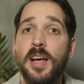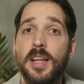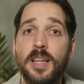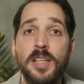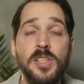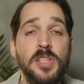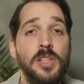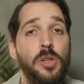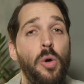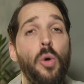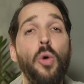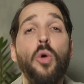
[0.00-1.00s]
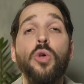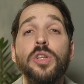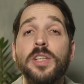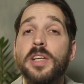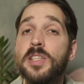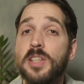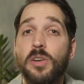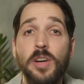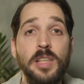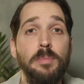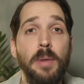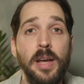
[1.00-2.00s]
and listen to all these
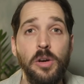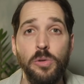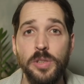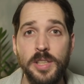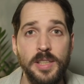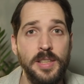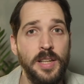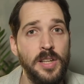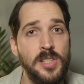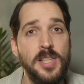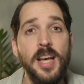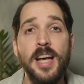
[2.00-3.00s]
great micro details